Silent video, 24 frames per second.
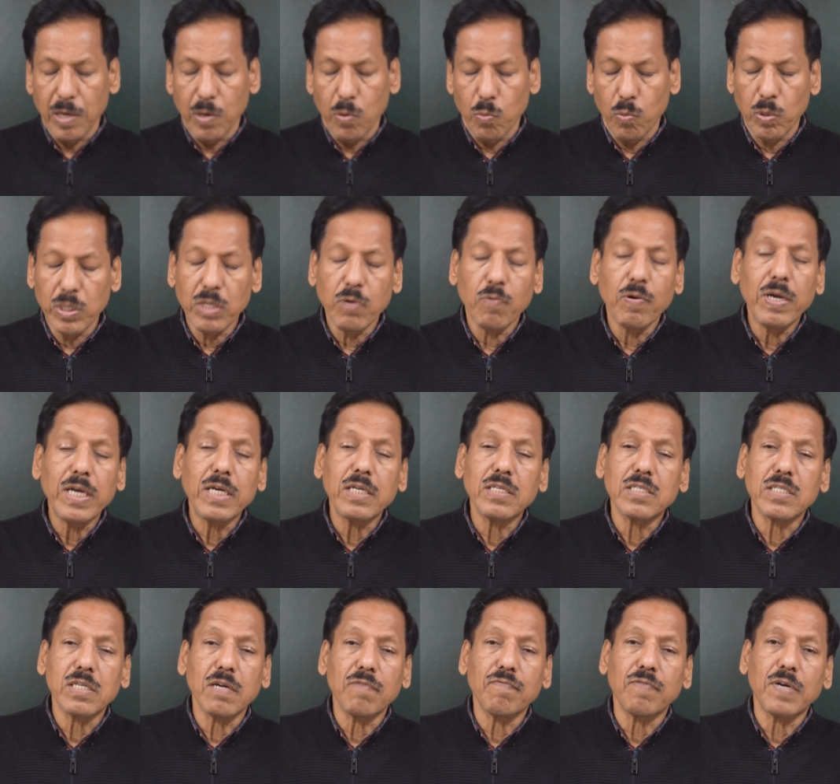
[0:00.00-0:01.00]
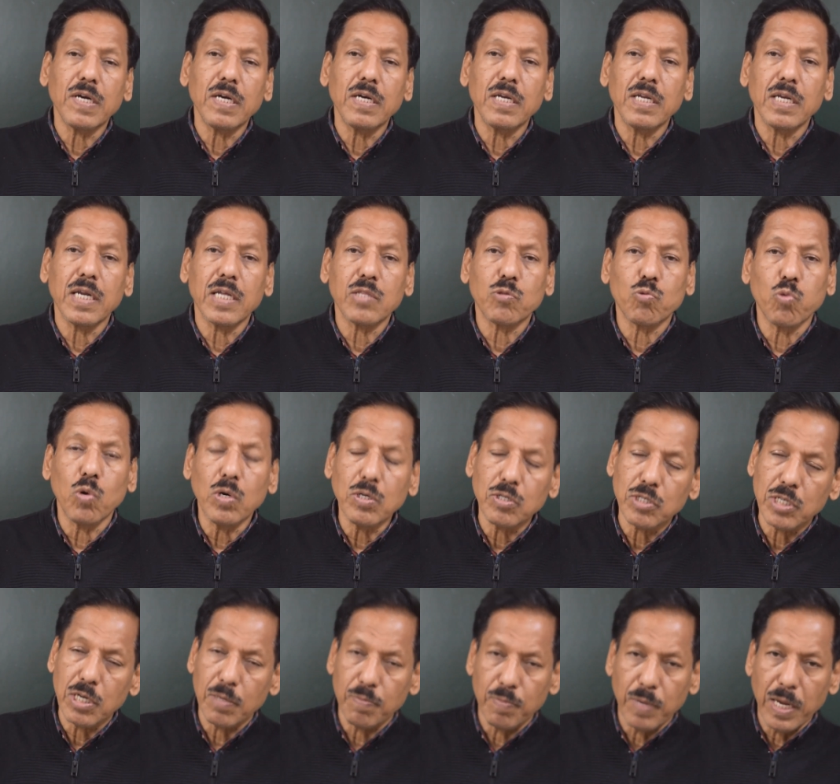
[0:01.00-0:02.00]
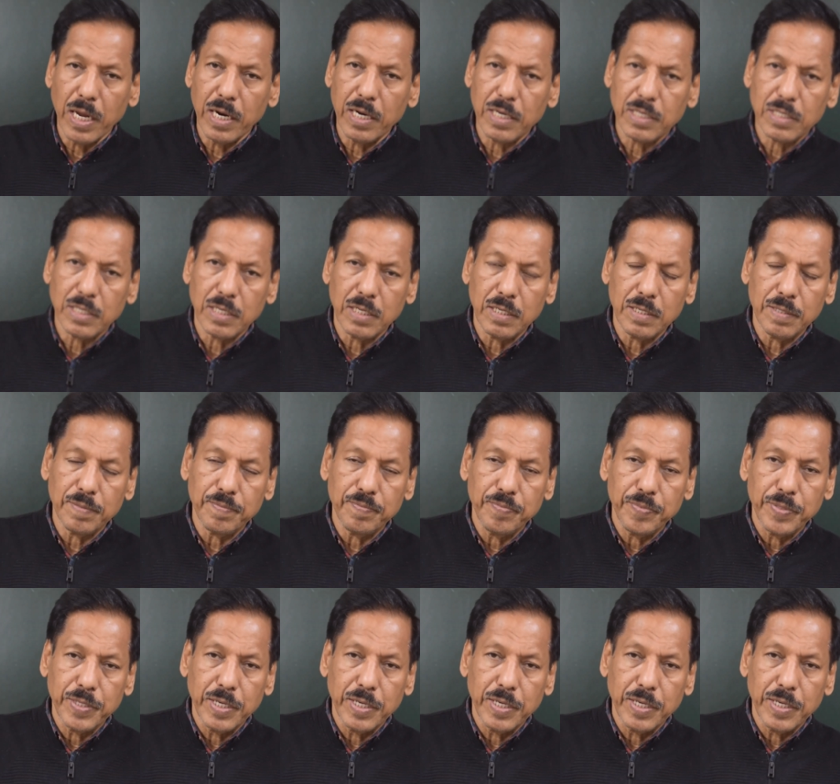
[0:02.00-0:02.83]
When the weight is shifted in a direction,